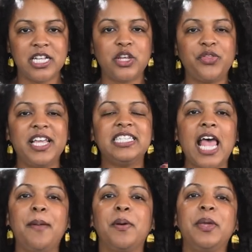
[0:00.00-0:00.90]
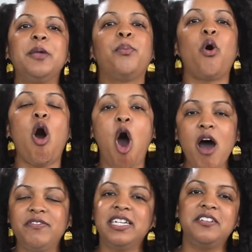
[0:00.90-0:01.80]
So these type of people
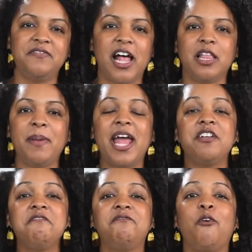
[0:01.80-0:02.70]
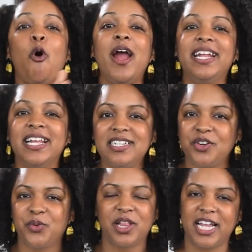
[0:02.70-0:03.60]
often develop an avoidant
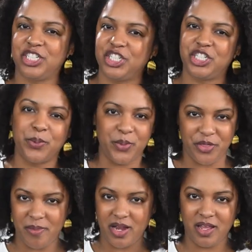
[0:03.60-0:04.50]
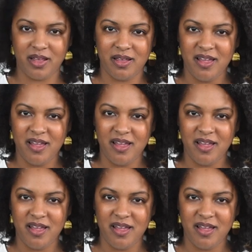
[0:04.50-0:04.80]
relationship with money,